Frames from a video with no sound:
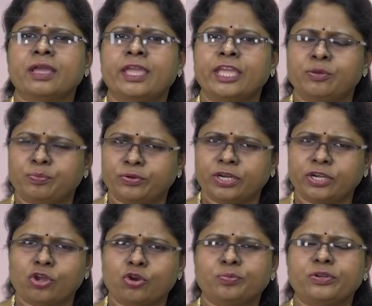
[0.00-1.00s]
input and
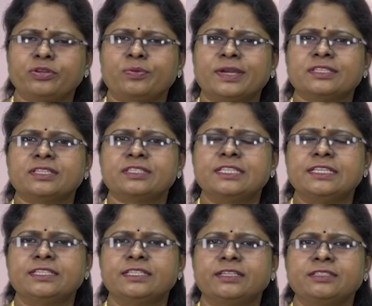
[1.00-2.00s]
output devices
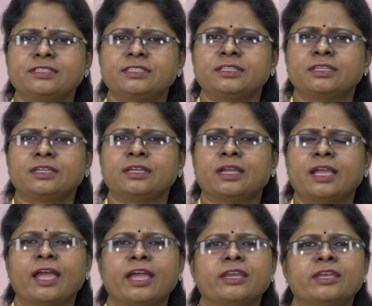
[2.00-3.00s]
details,
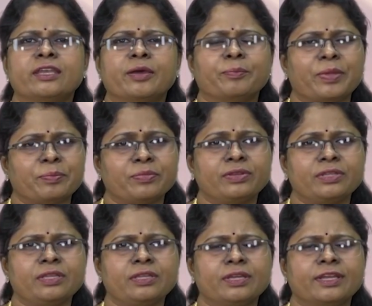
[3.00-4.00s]
and
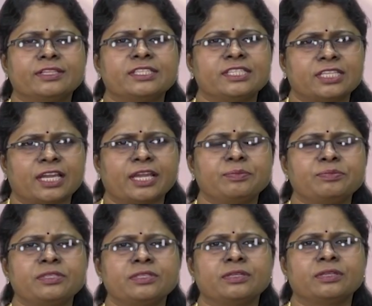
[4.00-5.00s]
memory, its
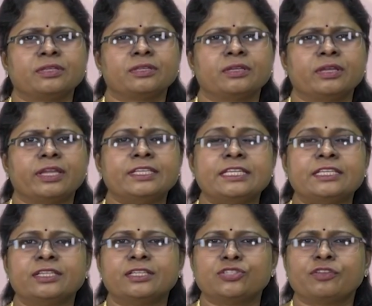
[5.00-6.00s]
types,
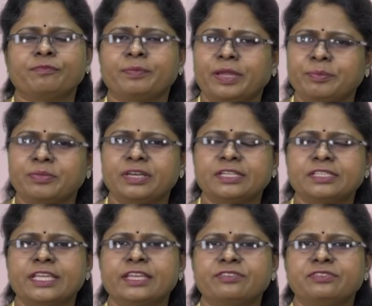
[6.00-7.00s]
details of primary and
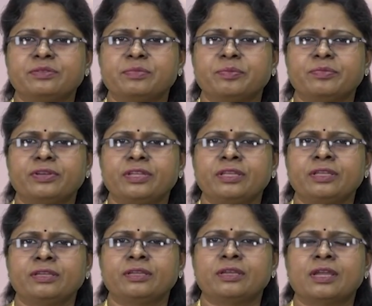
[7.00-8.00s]
secondary memory,
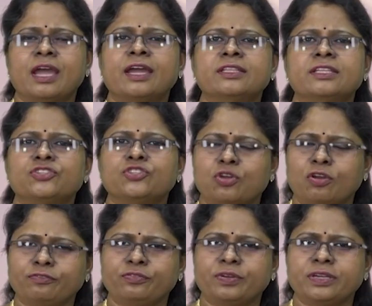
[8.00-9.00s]
and the
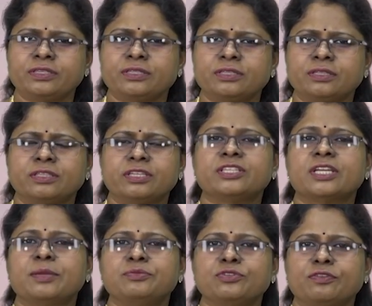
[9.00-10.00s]
softwares, the
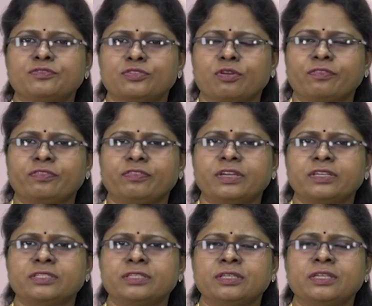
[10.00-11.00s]
types of
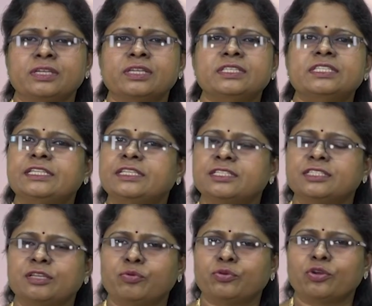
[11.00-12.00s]
softwares, details
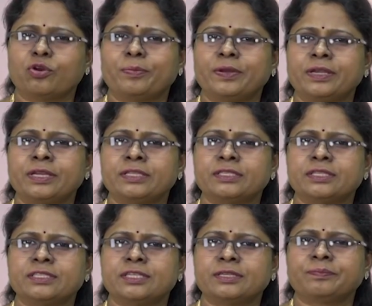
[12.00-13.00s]
about operating
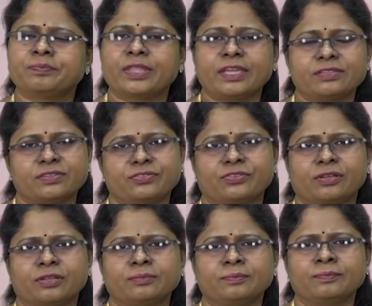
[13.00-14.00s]
system, etc.
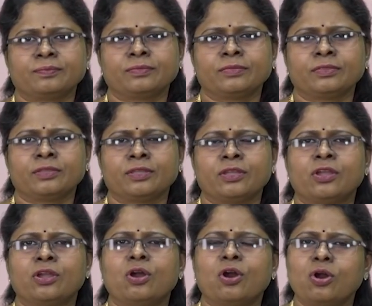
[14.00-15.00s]

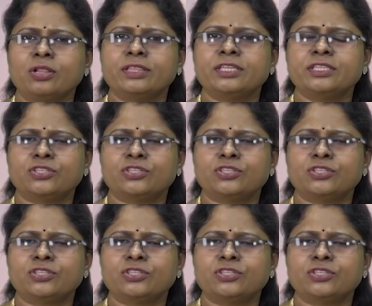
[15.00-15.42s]
All these